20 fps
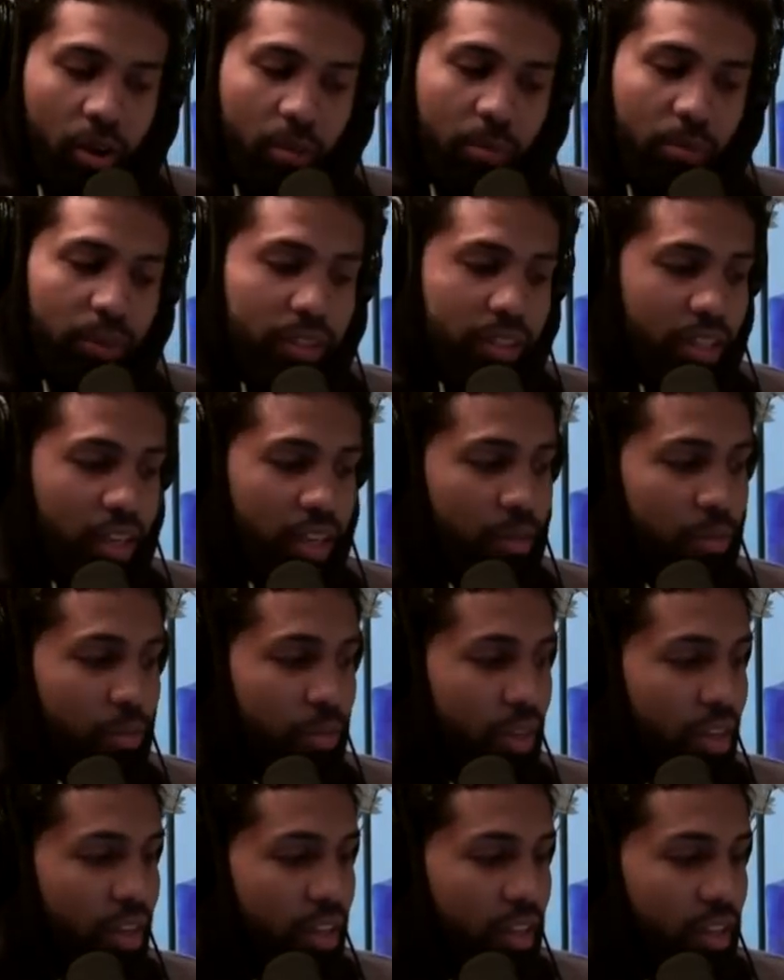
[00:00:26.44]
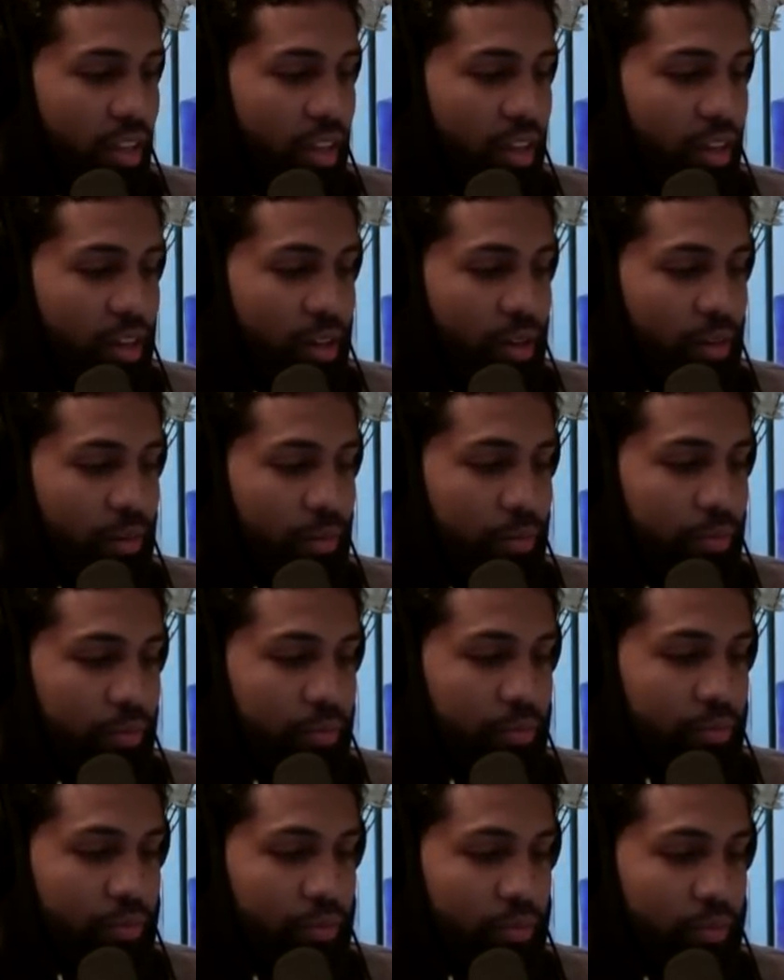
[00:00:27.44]
No, I appreciate it, man.
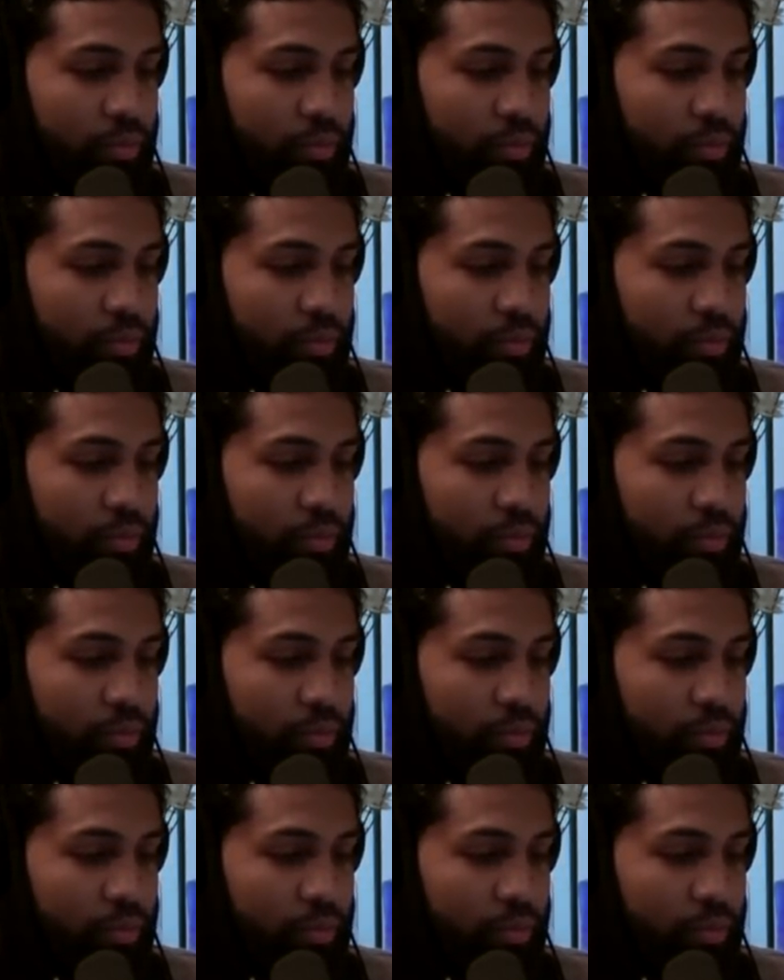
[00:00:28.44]
Um,